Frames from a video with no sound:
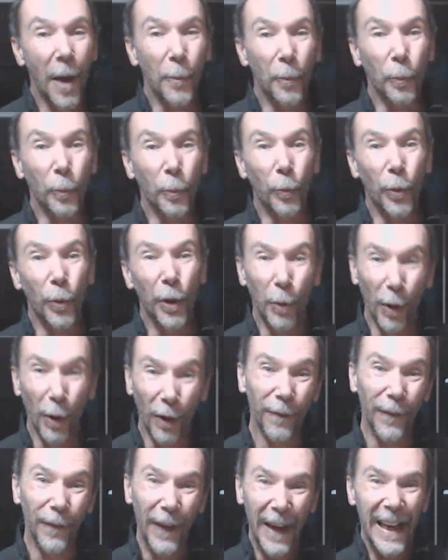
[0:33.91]
We will
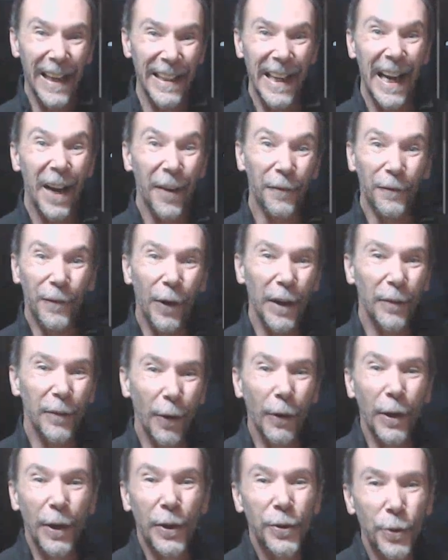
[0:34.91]
find out very, very
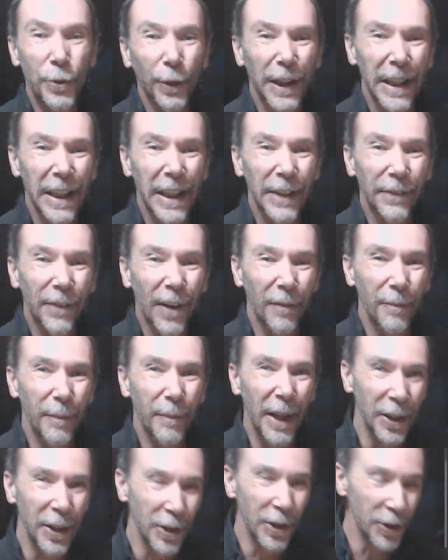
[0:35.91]
shortly if I've managed to
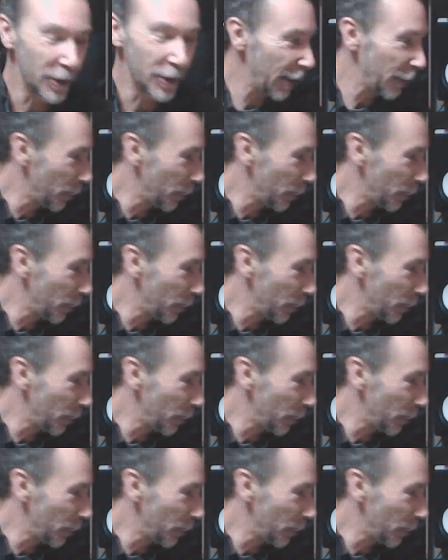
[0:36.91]
get it working.